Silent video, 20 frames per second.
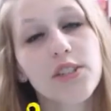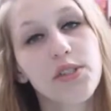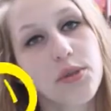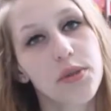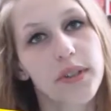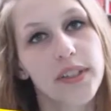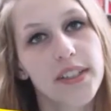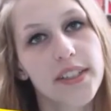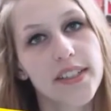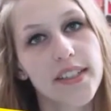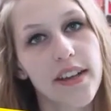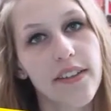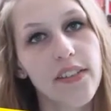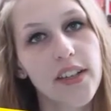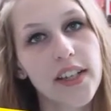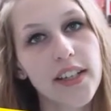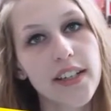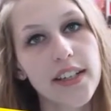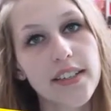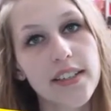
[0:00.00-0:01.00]

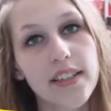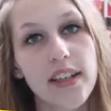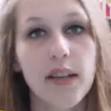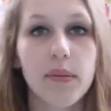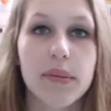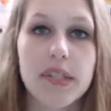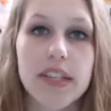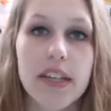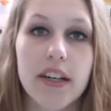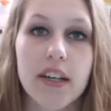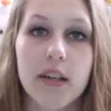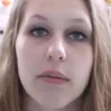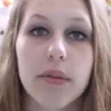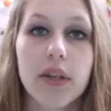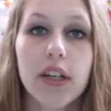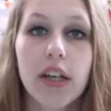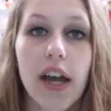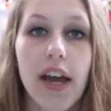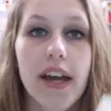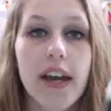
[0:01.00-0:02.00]
27 is Name a Scary
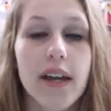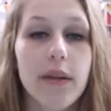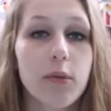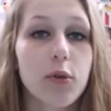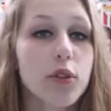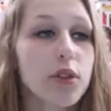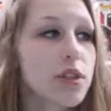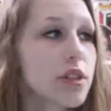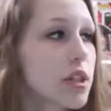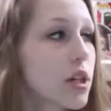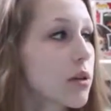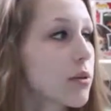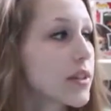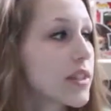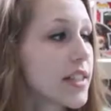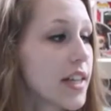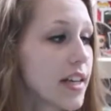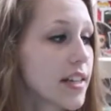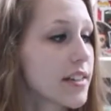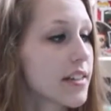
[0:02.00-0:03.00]
Book and I'm going to go with
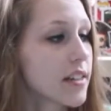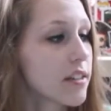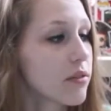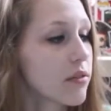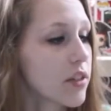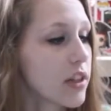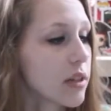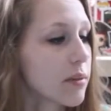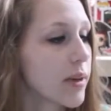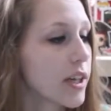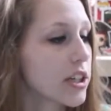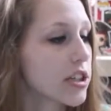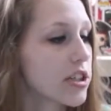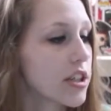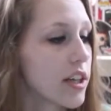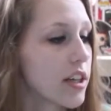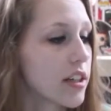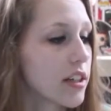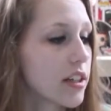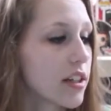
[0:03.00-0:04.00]
Tasting Fear by
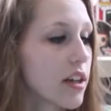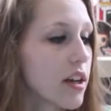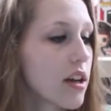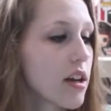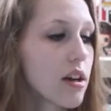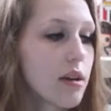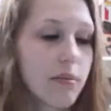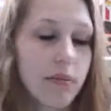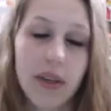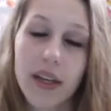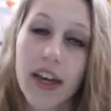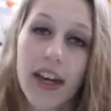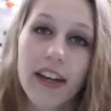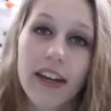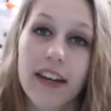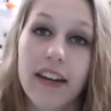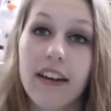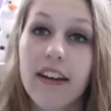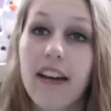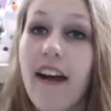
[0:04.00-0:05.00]
Shannon
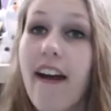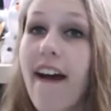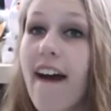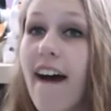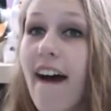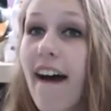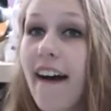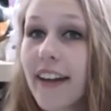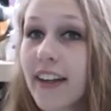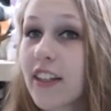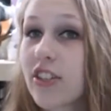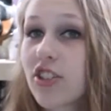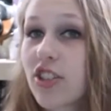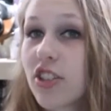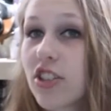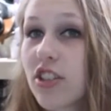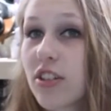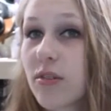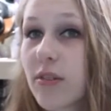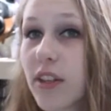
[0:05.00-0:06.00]
McKenna. I actually
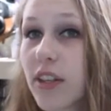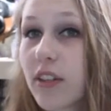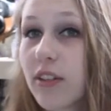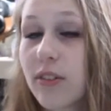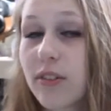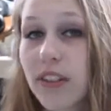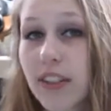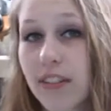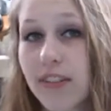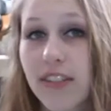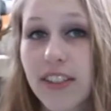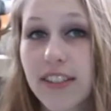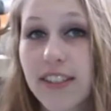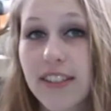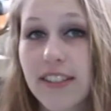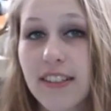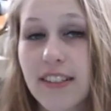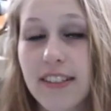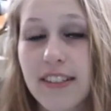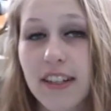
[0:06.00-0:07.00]
don't know if this
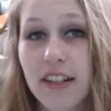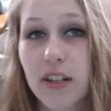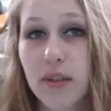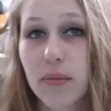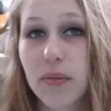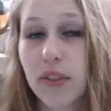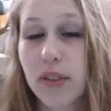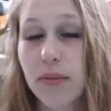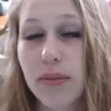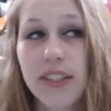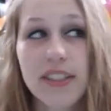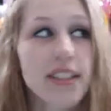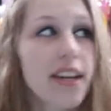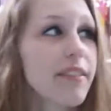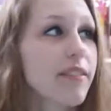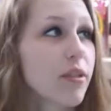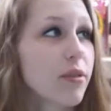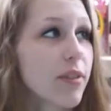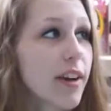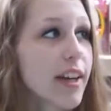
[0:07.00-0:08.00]
is a scary book because I
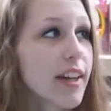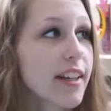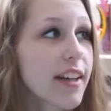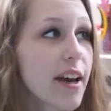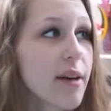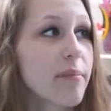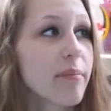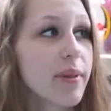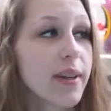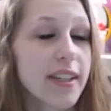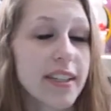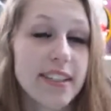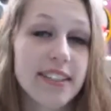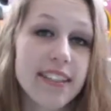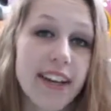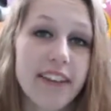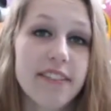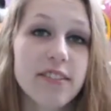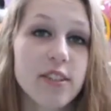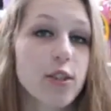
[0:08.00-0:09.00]
haven't read it yet but it
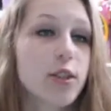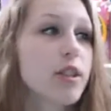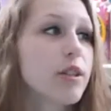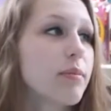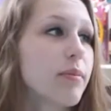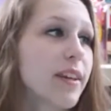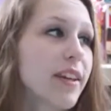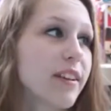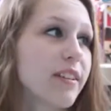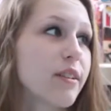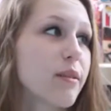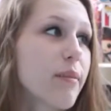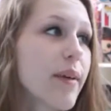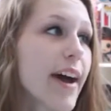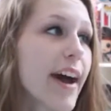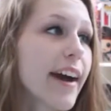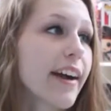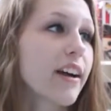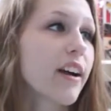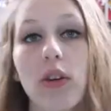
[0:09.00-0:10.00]
sounds creepy on the
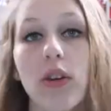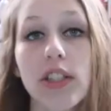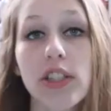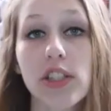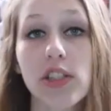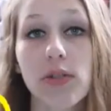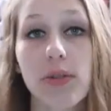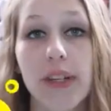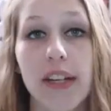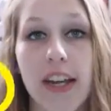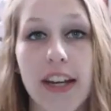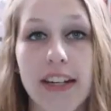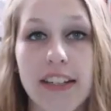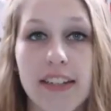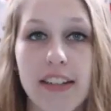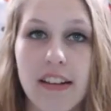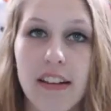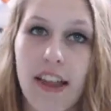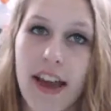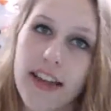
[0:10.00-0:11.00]
back. Question 28 is
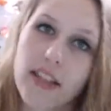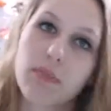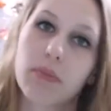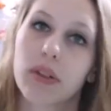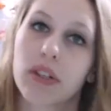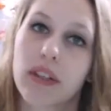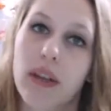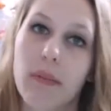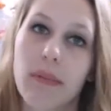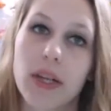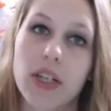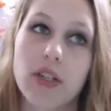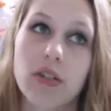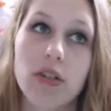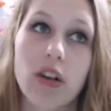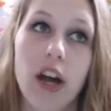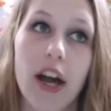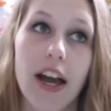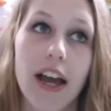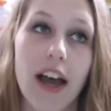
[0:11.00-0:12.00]
the last book that made you
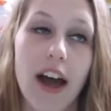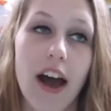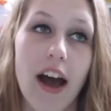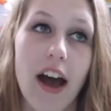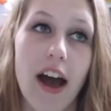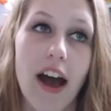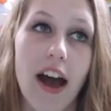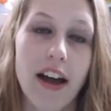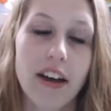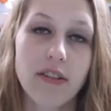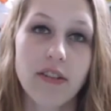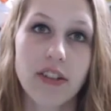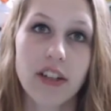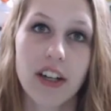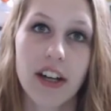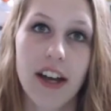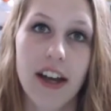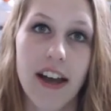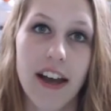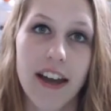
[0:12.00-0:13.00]
cry. I don't
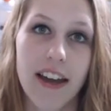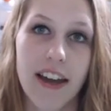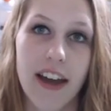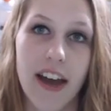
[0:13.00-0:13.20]
cry